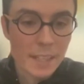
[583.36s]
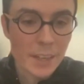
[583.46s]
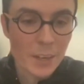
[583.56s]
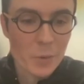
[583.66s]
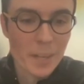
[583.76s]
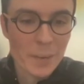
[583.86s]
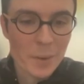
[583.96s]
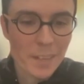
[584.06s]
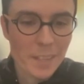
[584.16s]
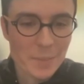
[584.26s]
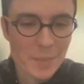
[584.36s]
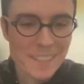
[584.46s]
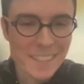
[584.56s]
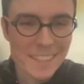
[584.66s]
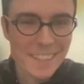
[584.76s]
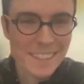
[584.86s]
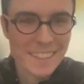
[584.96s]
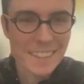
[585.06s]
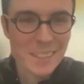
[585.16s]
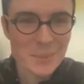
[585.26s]
quite ironic, because I think the
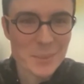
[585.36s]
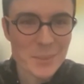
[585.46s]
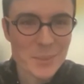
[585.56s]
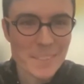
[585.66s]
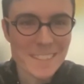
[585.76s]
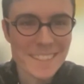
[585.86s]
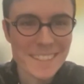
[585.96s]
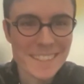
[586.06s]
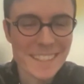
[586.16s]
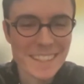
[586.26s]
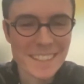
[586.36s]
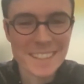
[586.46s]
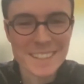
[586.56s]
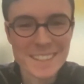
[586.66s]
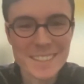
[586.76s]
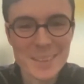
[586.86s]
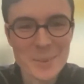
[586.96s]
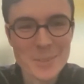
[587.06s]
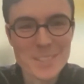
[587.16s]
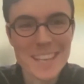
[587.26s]
things we do, it's I think it's
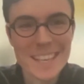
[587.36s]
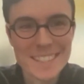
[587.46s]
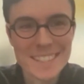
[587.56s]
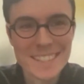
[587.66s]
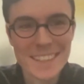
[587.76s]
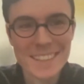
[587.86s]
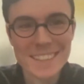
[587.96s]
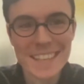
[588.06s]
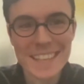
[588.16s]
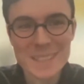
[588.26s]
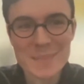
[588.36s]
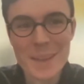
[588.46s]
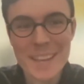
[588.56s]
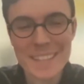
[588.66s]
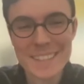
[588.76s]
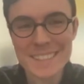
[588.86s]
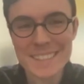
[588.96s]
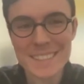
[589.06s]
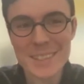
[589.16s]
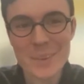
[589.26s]
almost necessary to expand and
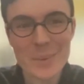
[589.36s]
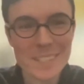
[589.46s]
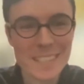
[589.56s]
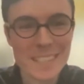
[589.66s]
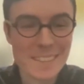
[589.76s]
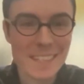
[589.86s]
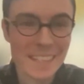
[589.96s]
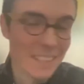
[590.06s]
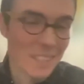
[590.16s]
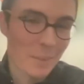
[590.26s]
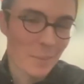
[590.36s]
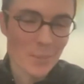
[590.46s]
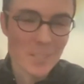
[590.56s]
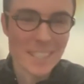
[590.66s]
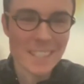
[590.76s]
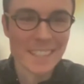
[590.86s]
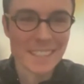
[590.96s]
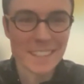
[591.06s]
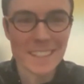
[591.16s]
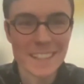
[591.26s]
see what's outside of these bubbles, because at the end of
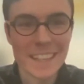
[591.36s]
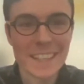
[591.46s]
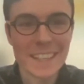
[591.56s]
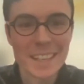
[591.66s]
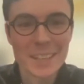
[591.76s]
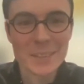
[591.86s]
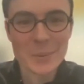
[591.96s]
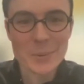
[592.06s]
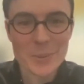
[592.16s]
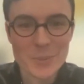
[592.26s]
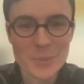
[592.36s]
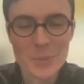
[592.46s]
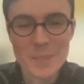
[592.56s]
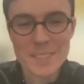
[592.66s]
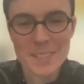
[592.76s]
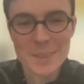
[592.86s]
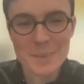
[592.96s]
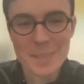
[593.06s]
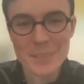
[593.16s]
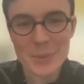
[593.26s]
the day, those are the stories that are
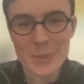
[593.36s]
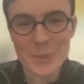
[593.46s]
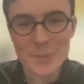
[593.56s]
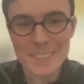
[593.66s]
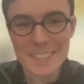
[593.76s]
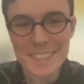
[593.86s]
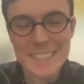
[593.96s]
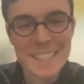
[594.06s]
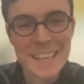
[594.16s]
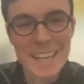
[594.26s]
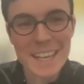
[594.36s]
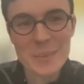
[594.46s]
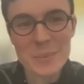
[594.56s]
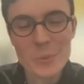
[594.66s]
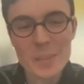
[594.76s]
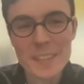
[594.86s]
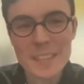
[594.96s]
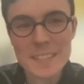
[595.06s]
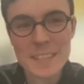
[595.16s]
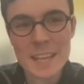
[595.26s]
being told. And with that
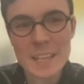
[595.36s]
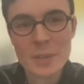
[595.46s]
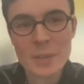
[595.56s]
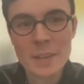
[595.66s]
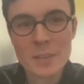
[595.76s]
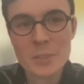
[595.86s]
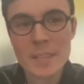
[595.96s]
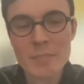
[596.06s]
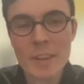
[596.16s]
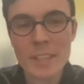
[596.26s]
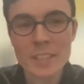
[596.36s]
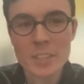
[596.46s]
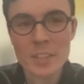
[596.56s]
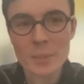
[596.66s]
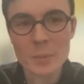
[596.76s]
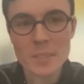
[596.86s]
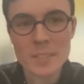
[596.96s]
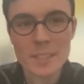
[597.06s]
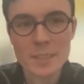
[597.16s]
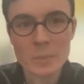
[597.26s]
said, so how did you guys find each other? Was it